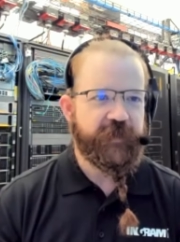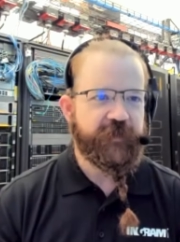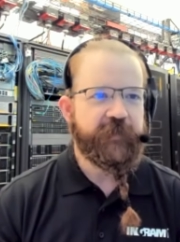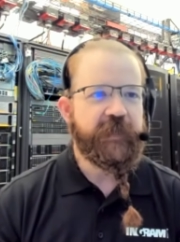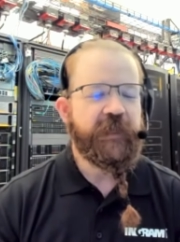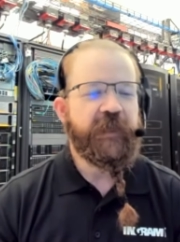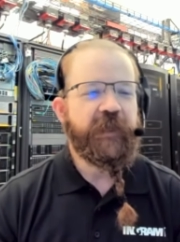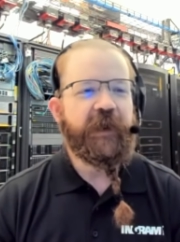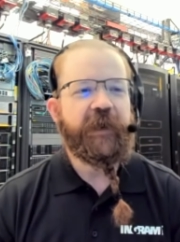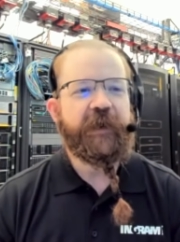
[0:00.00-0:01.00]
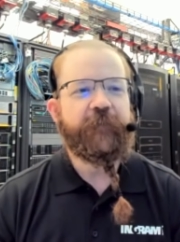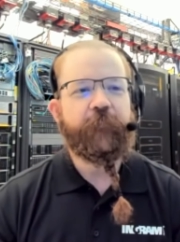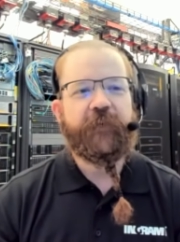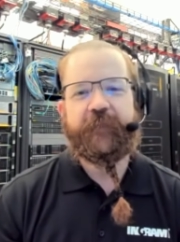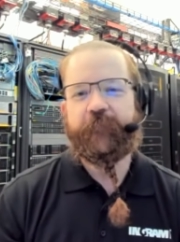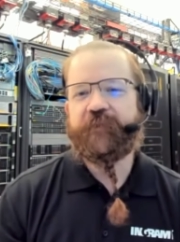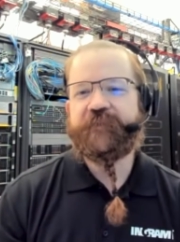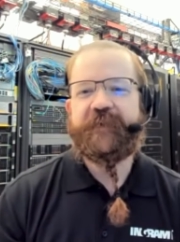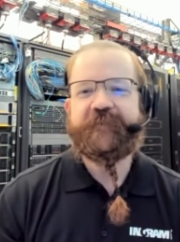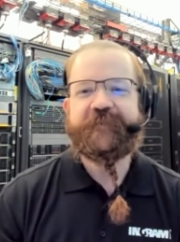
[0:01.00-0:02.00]
for you. But in
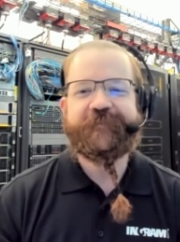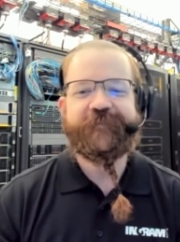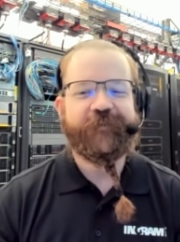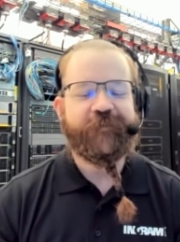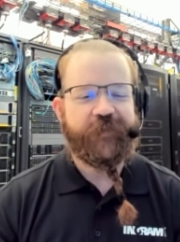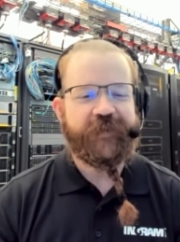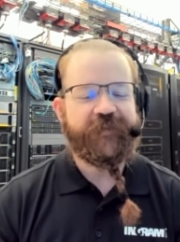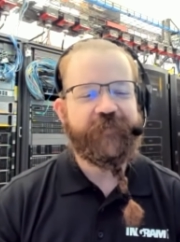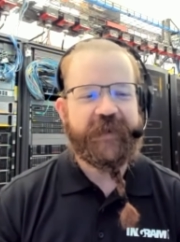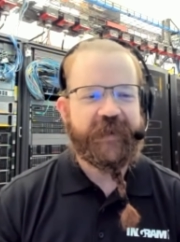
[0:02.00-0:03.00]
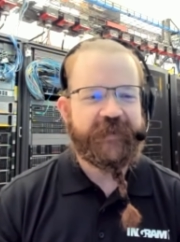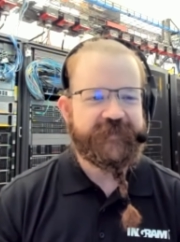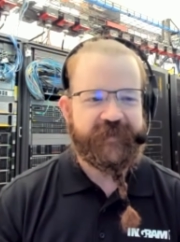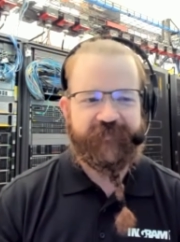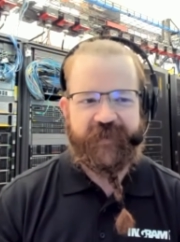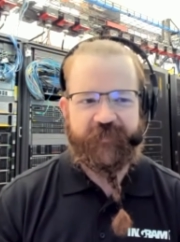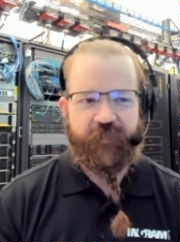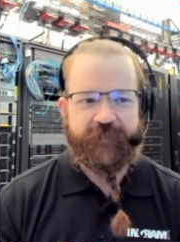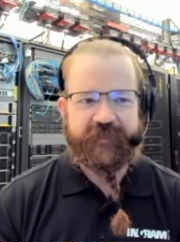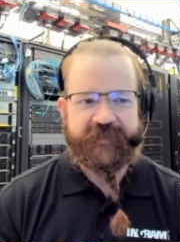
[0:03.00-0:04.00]
most cases, you're going to want to do that kind of stuff on
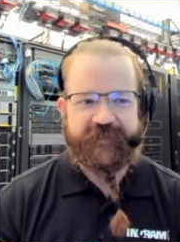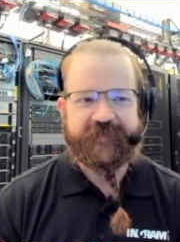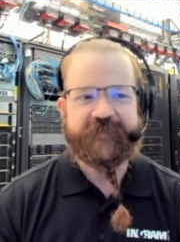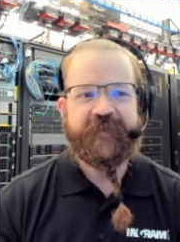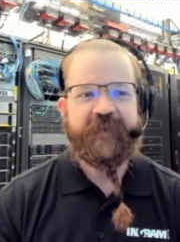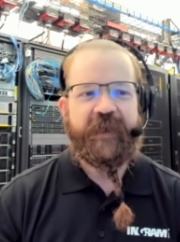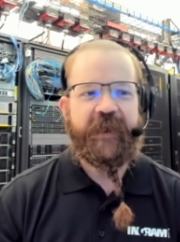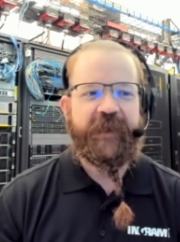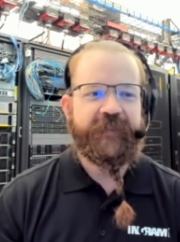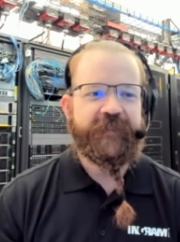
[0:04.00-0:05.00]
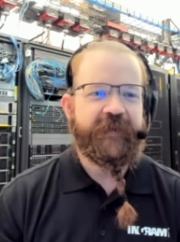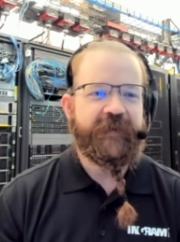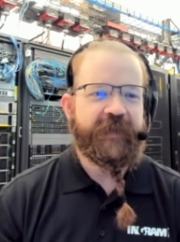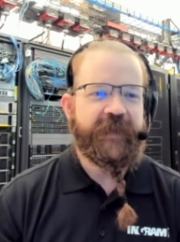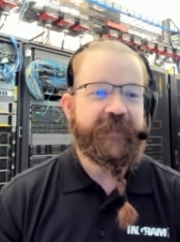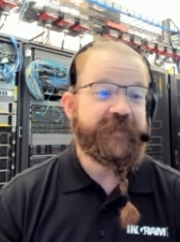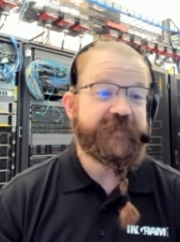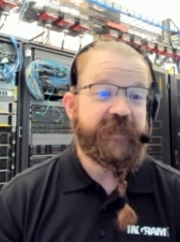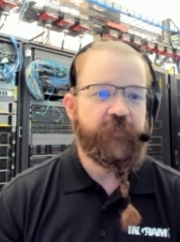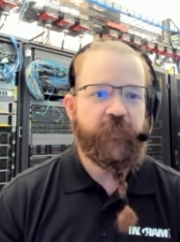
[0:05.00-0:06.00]
premises. And again,
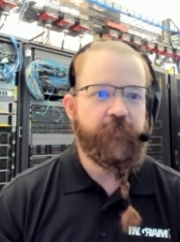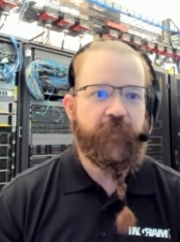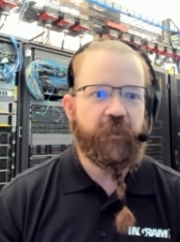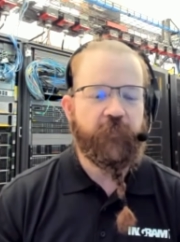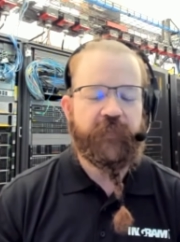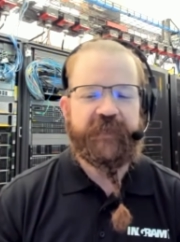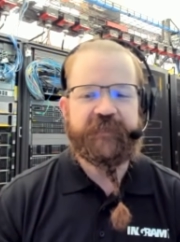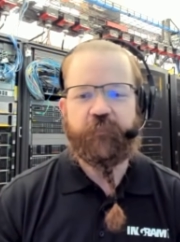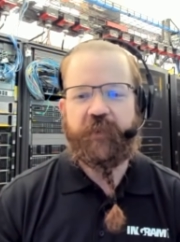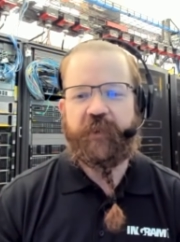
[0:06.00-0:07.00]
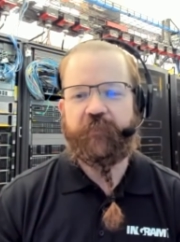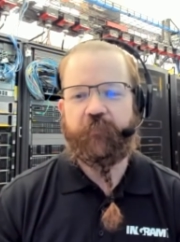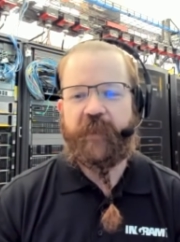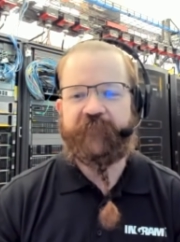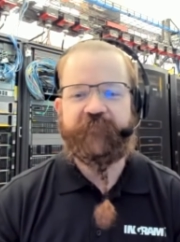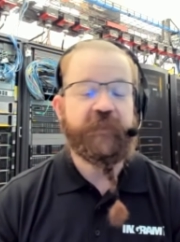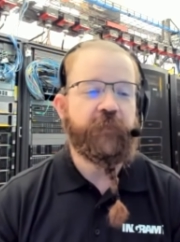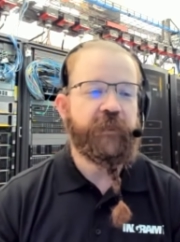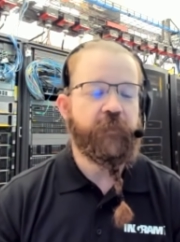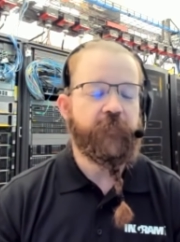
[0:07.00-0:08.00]
that's going to be a bigger piece with
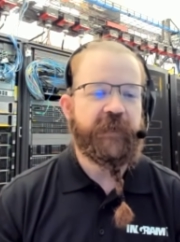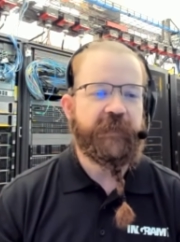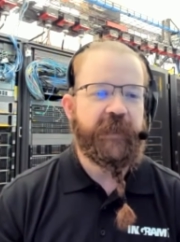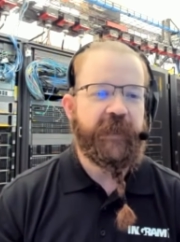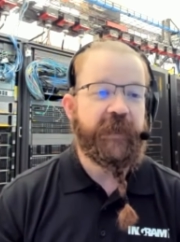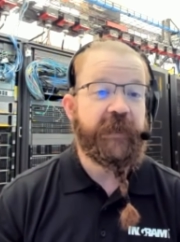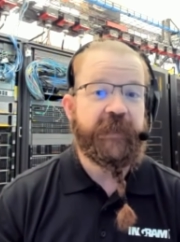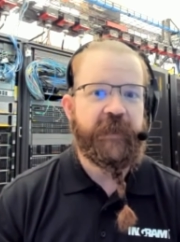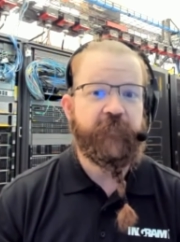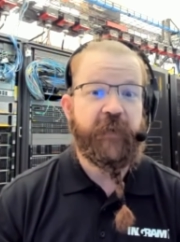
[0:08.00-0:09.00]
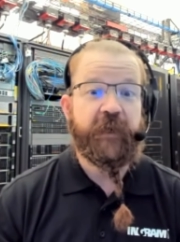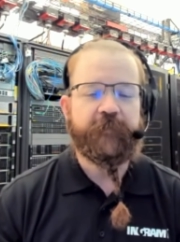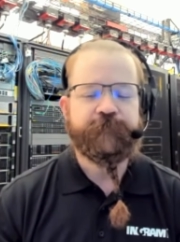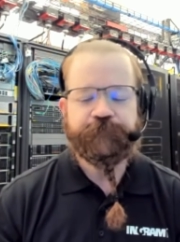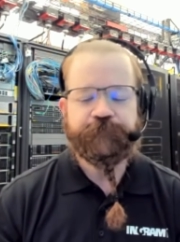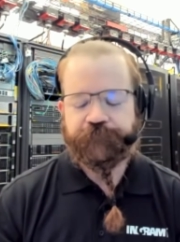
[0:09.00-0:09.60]
everything we hear about AI and ML.